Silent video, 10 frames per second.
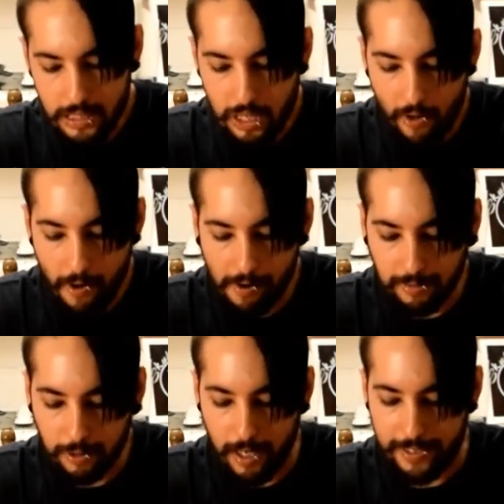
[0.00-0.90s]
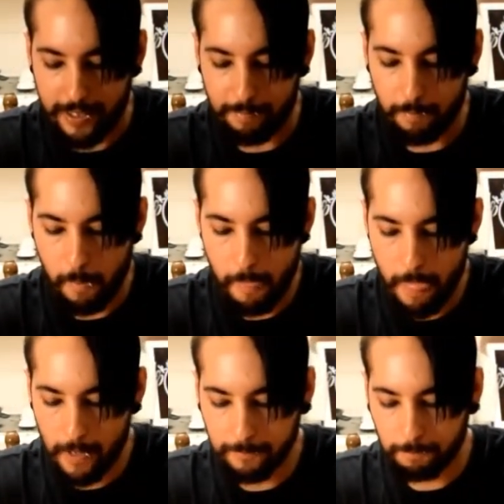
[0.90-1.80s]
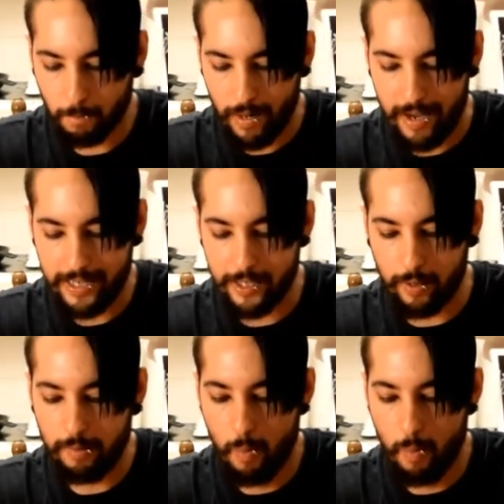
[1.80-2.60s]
Oh, tri-tip. How you doing?